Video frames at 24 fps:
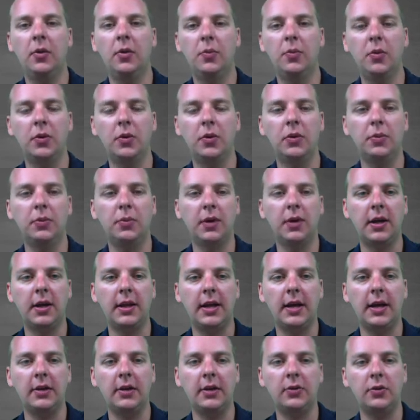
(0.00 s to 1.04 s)
multiply
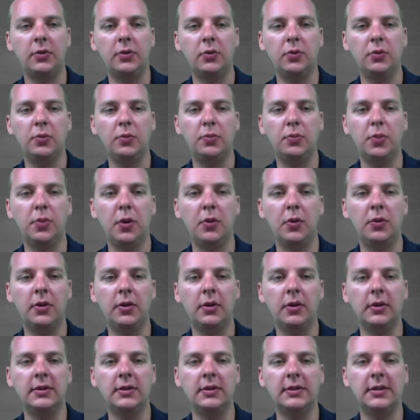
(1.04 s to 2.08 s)
that to
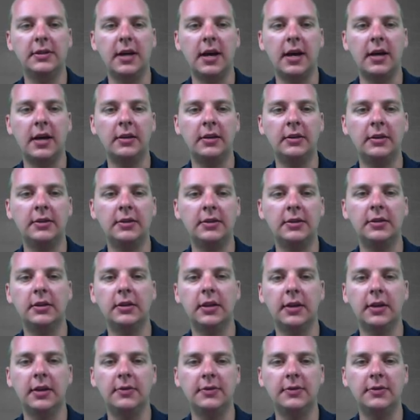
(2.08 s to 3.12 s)
both sides,
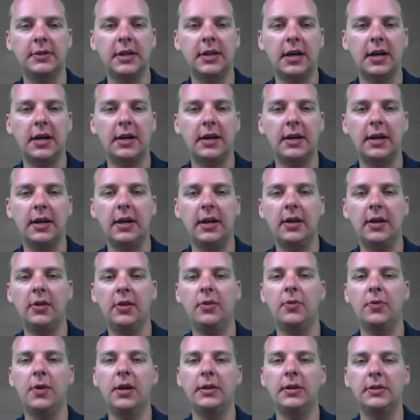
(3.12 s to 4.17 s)
left side and
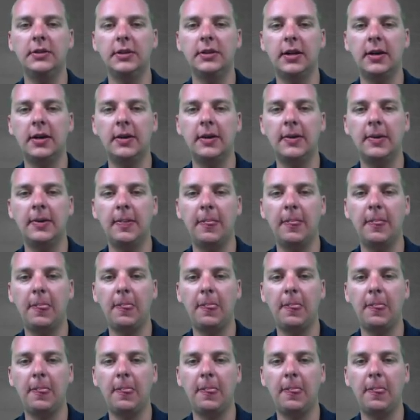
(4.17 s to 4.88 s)
the right side.